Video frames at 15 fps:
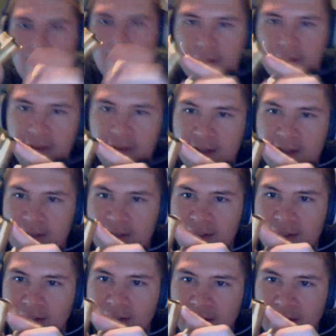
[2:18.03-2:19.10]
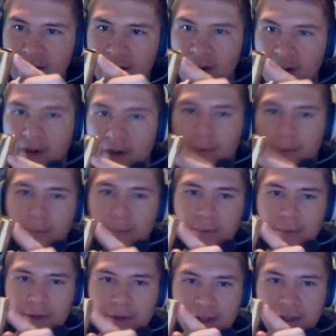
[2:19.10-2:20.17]
these are
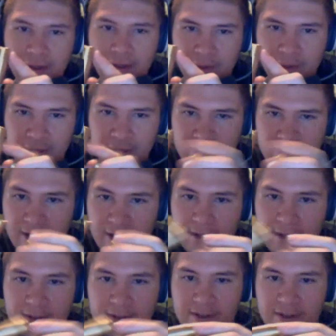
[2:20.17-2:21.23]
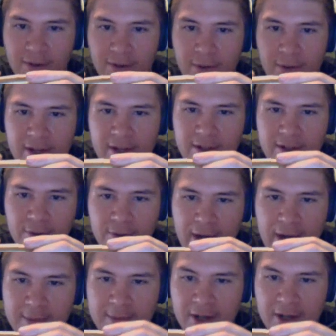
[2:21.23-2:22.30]
really thick, so it
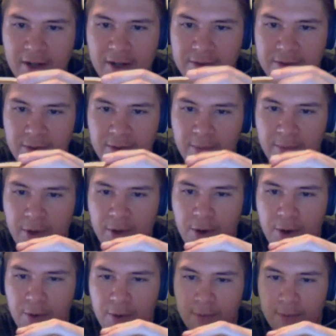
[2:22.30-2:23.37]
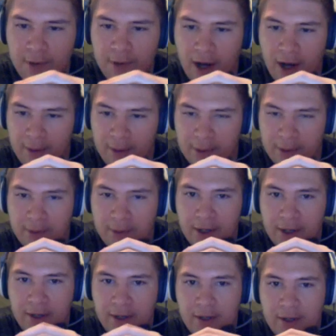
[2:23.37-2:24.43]
grabs onto them no problem.
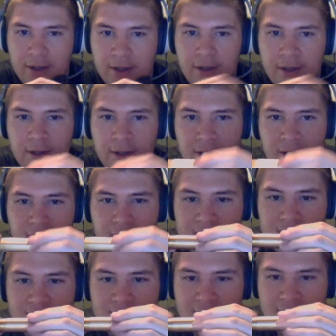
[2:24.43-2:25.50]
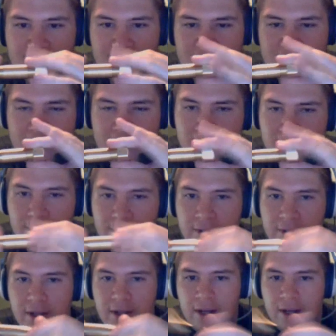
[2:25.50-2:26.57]
It's simple.
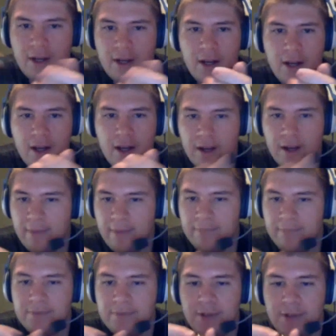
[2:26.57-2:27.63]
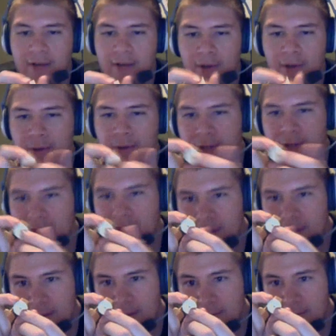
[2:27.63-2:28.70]
You have a hole down
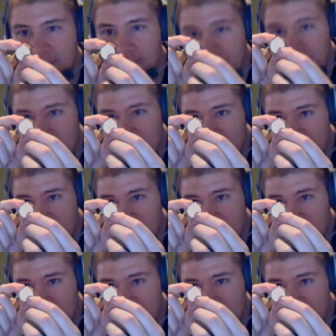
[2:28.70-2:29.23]
there because